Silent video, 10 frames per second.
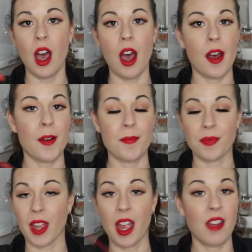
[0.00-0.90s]

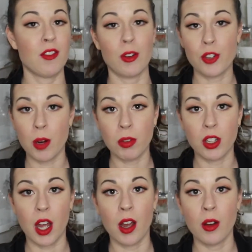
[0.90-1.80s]
I have no trouble
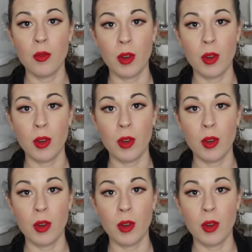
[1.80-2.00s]
at all.